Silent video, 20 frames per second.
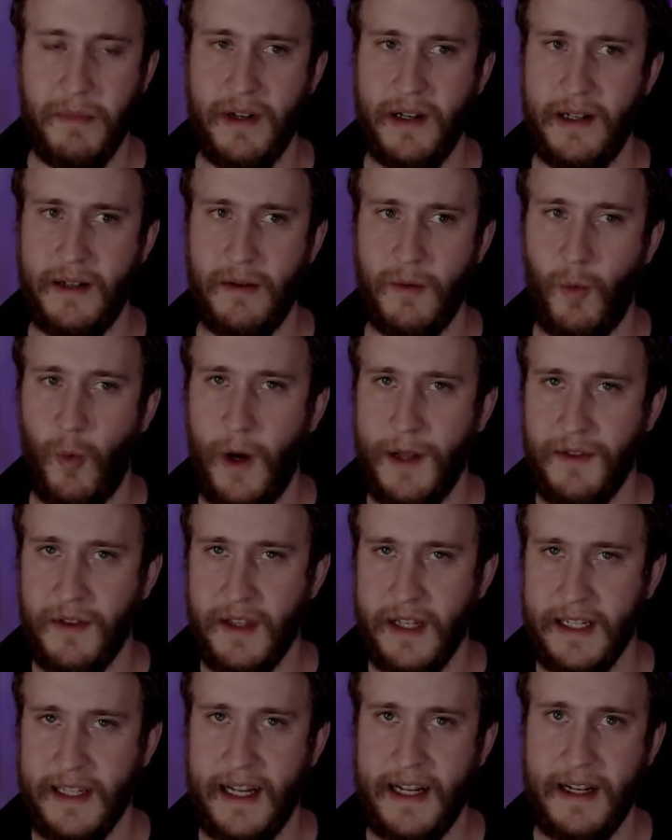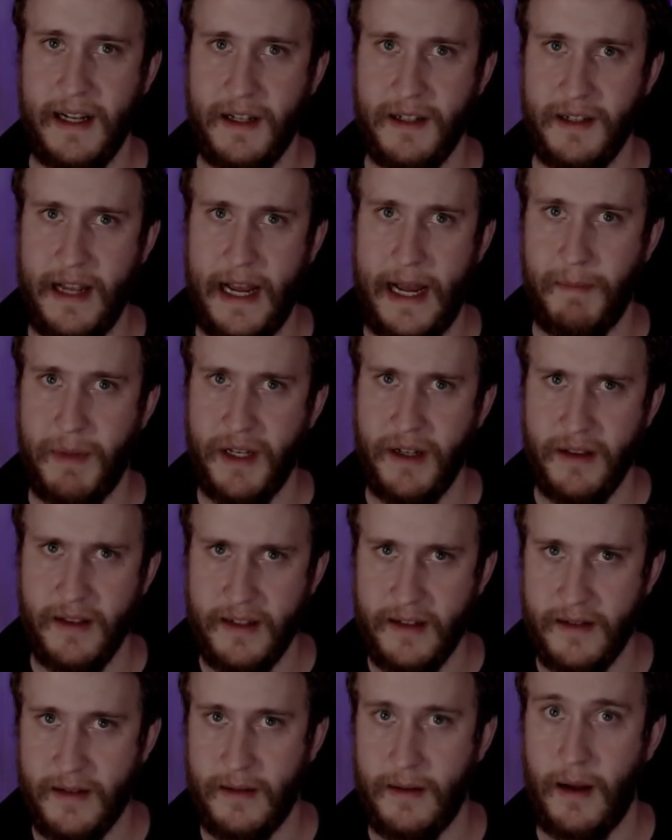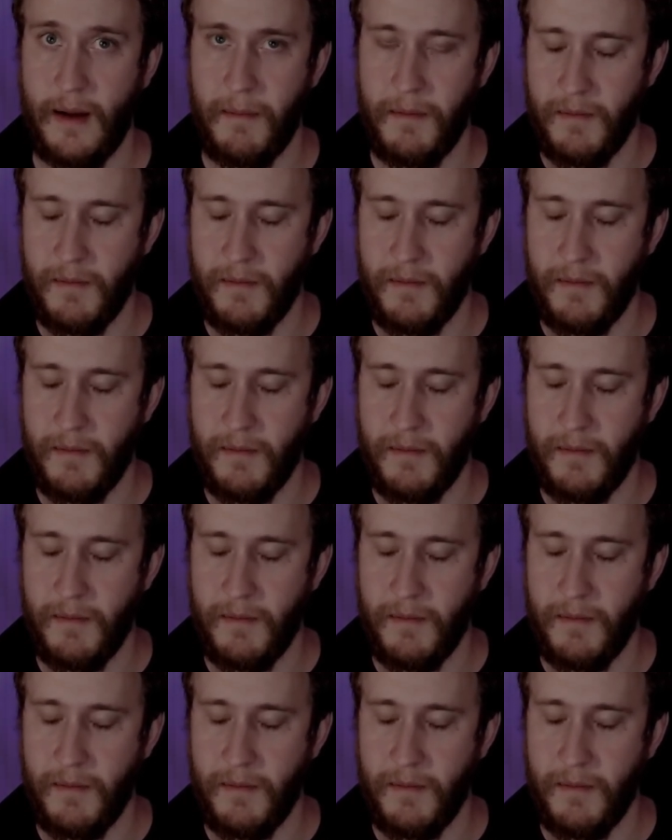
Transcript: but one thing that has happened in this